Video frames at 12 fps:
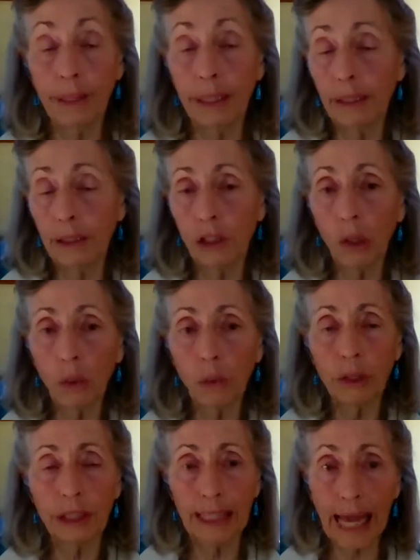be
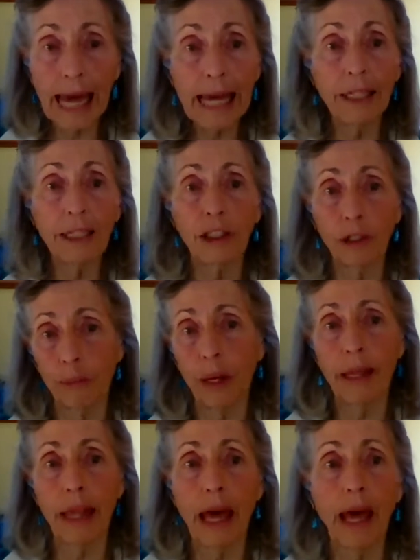so saddened
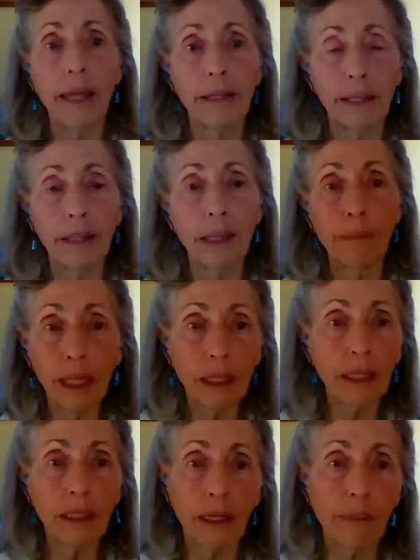by that they may
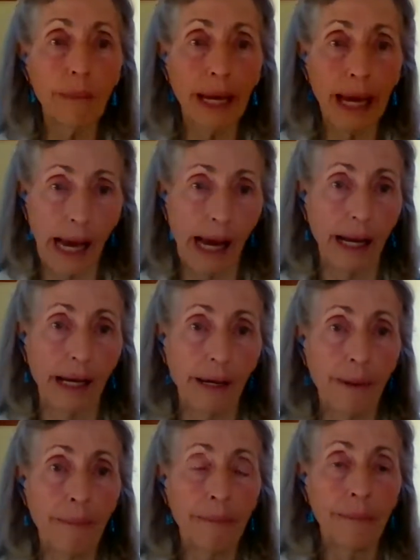not come back.
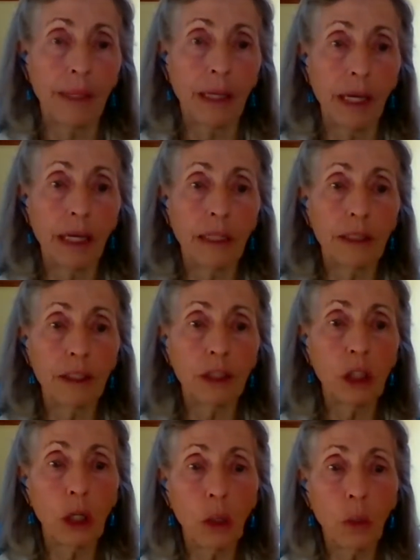And
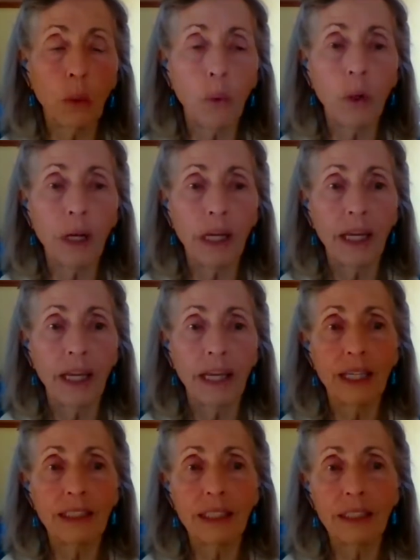so
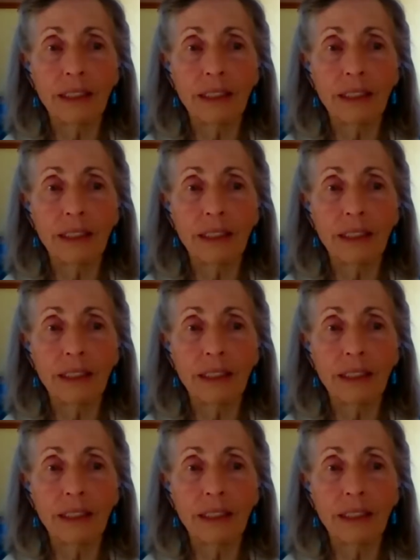I